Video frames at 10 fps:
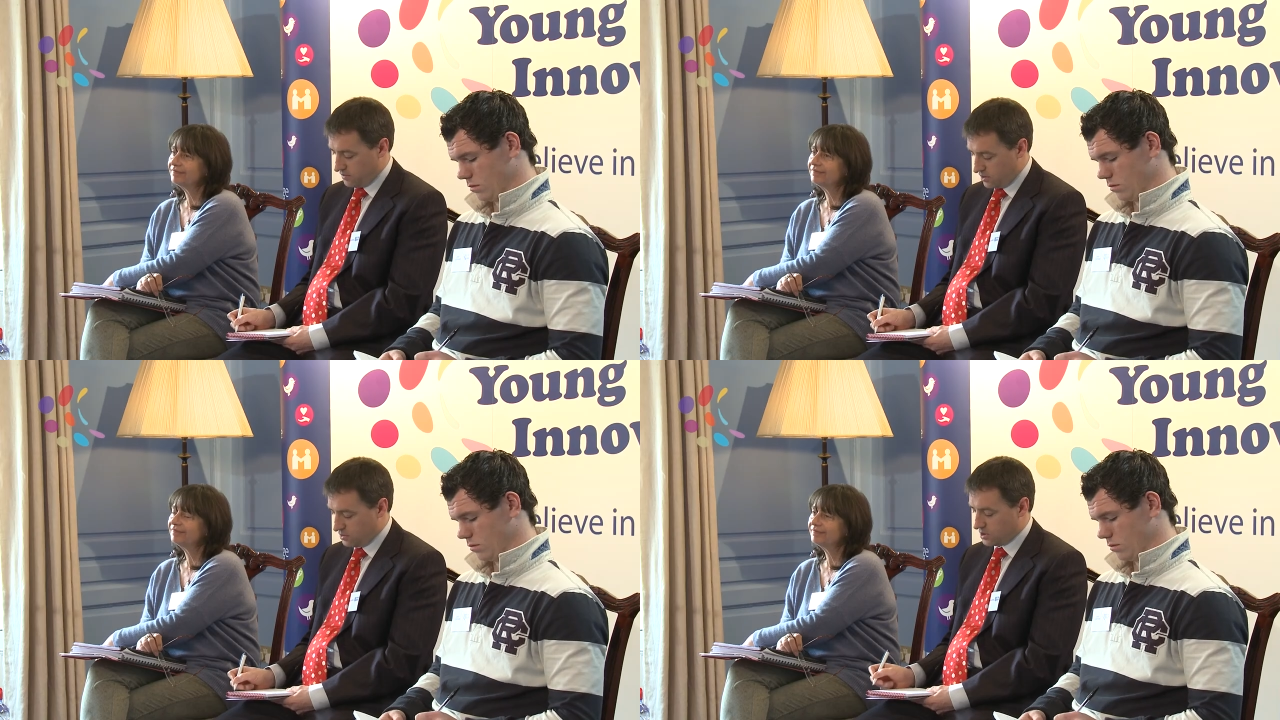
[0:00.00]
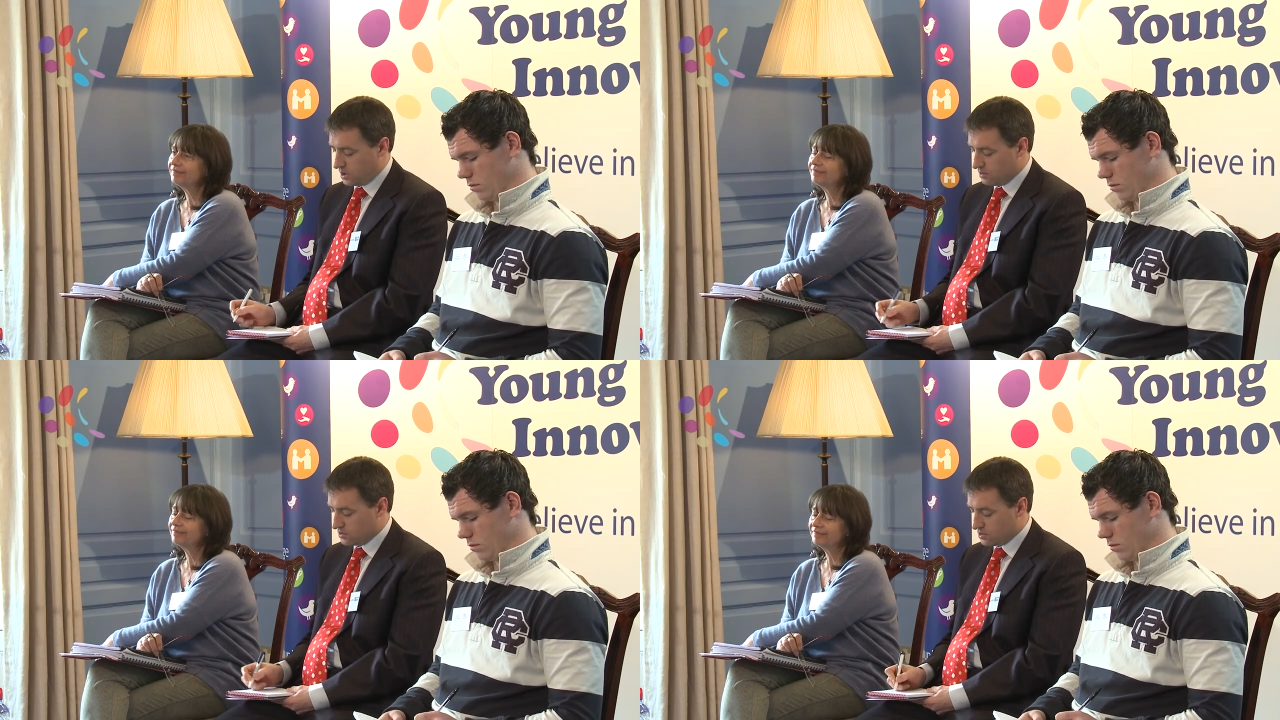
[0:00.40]
Speaker 1: of those, that
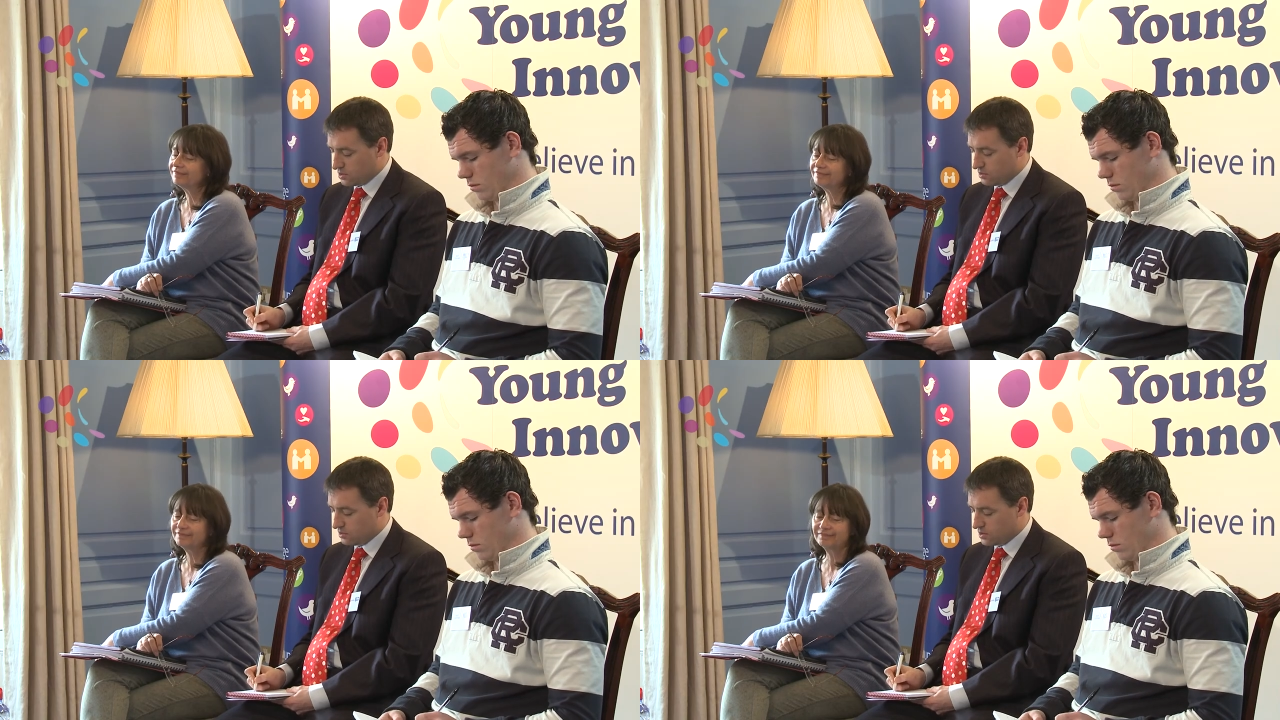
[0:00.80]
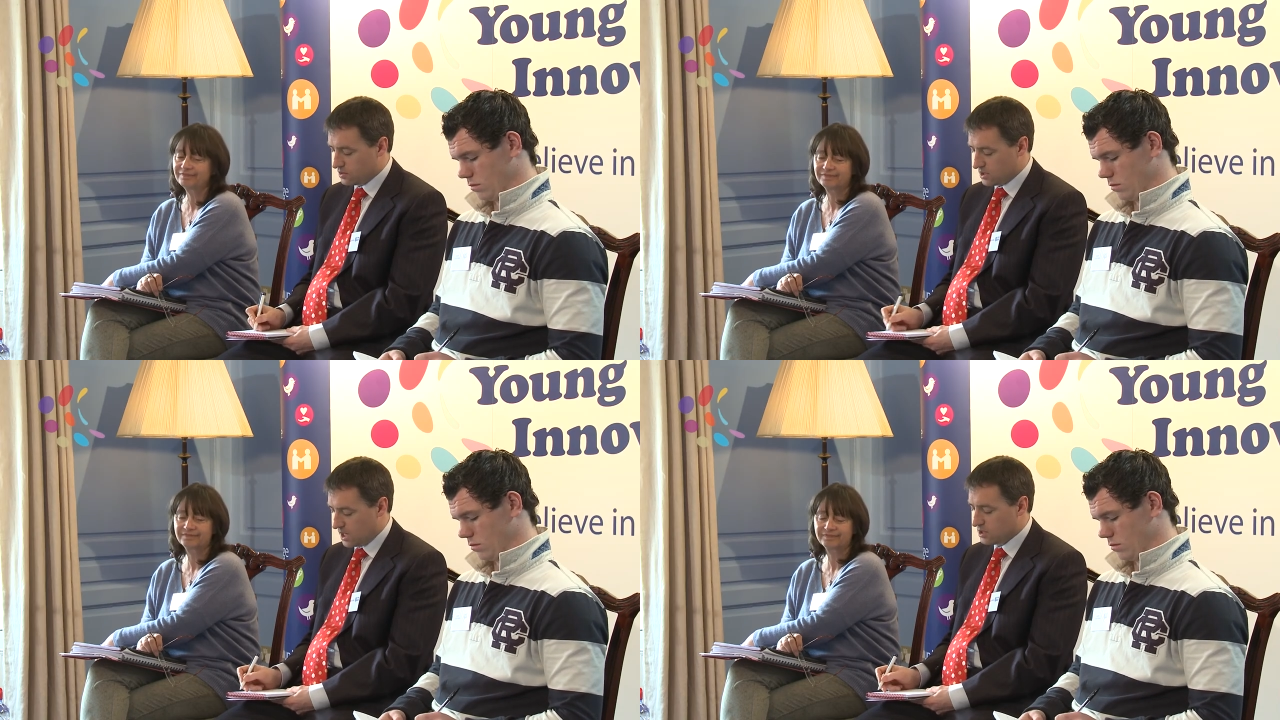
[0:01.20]
goes to school. So there's
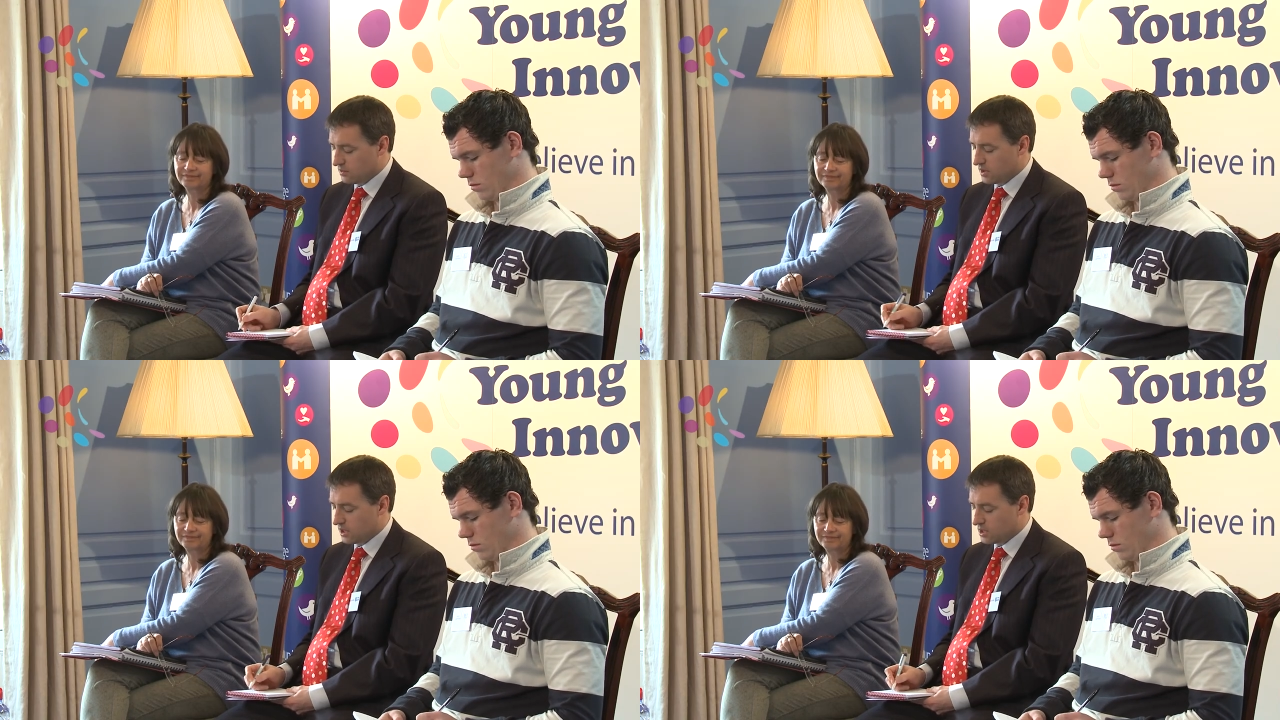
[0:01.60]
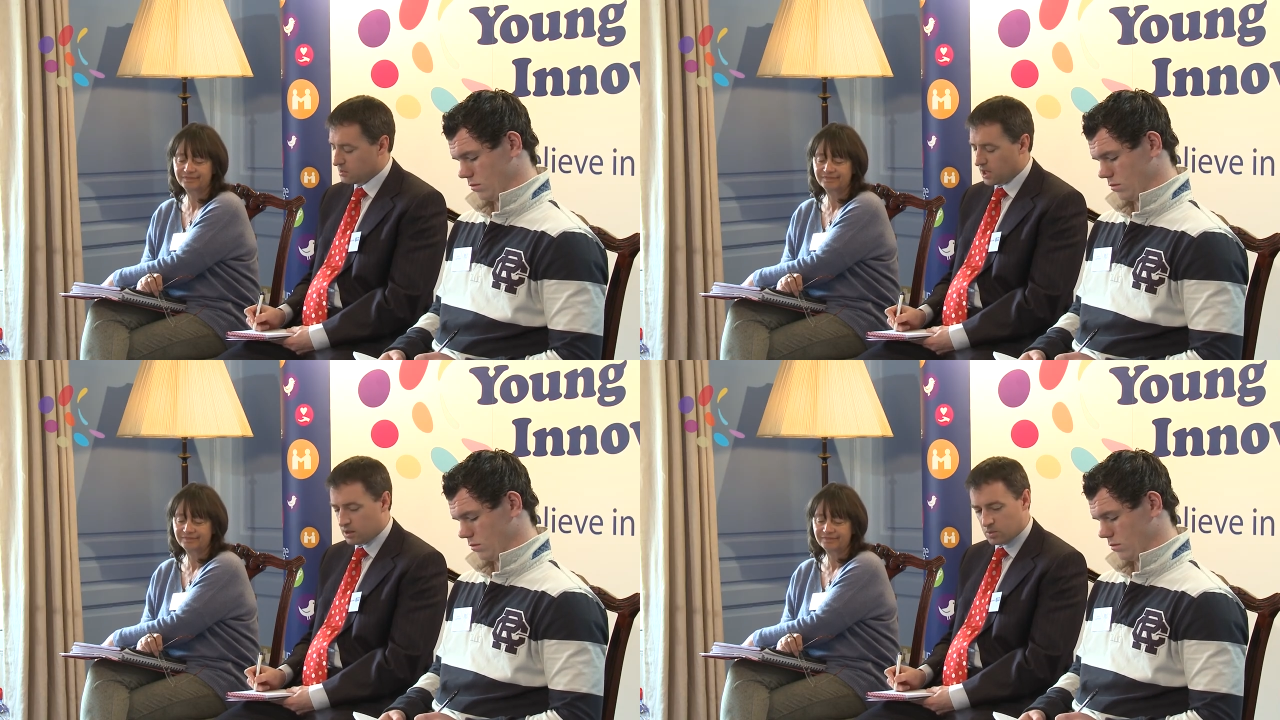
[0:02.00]
a HME and H
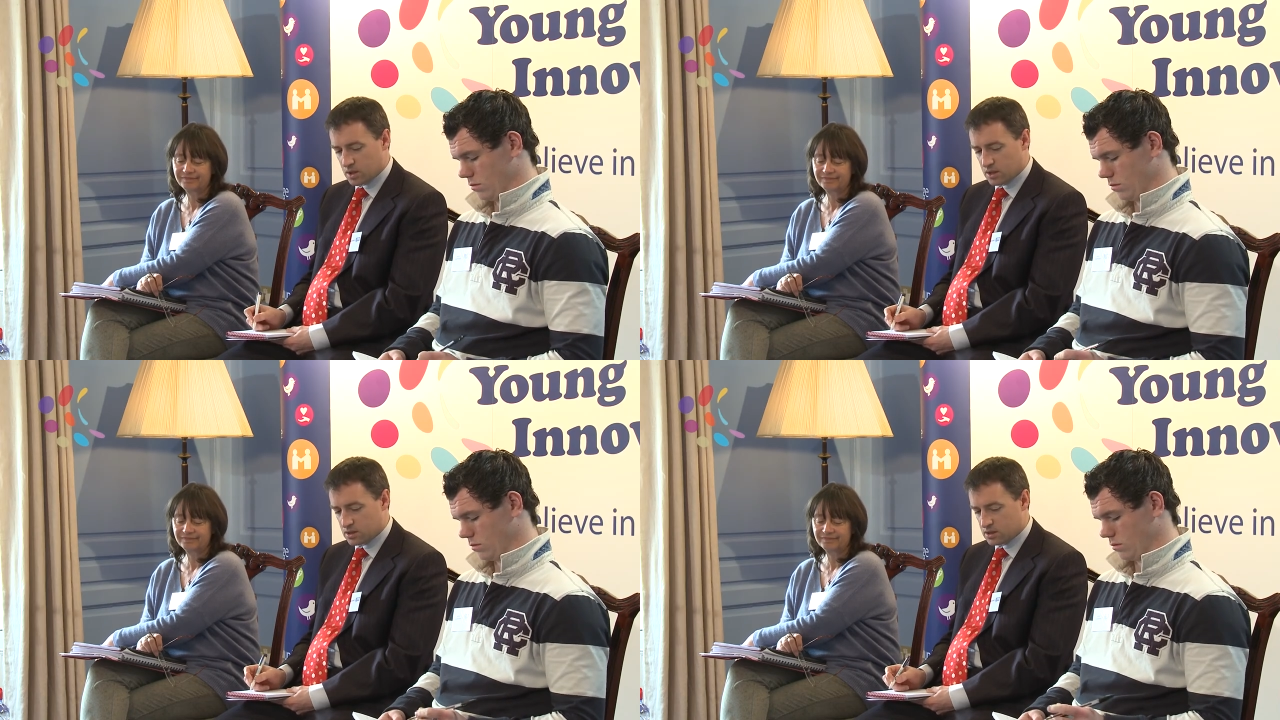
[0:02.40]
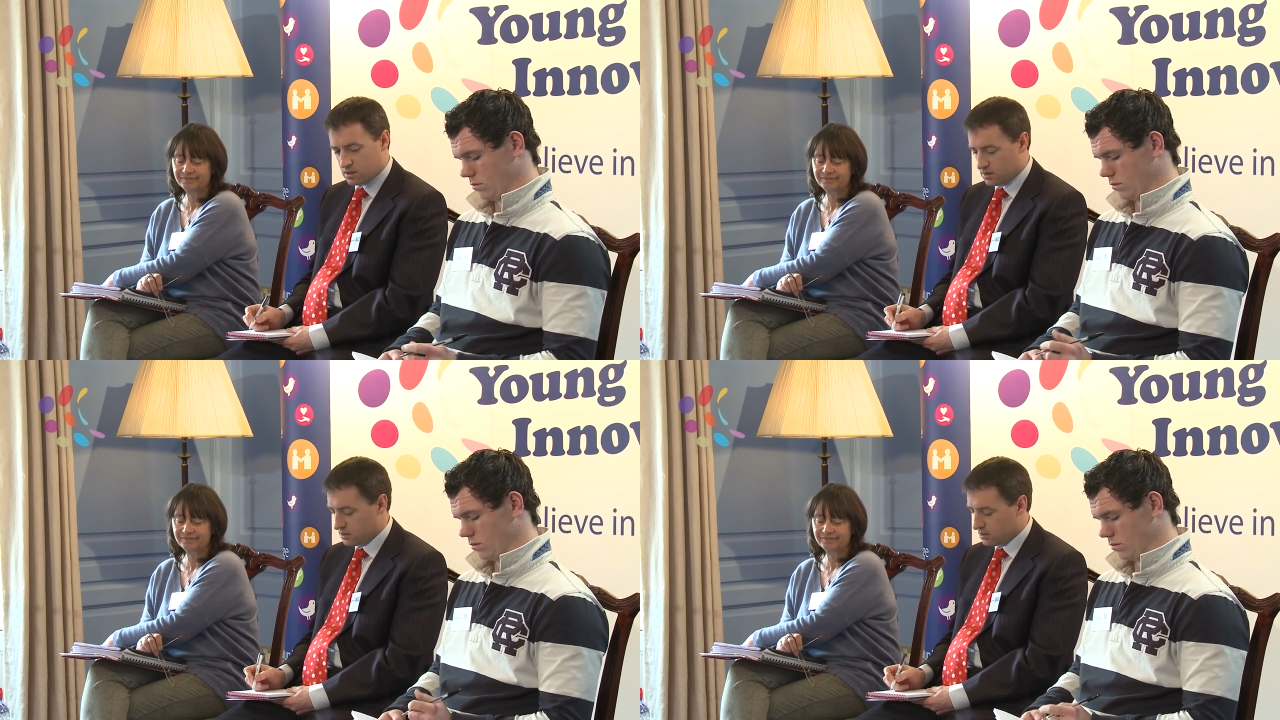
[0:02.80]
pack, and what else is there?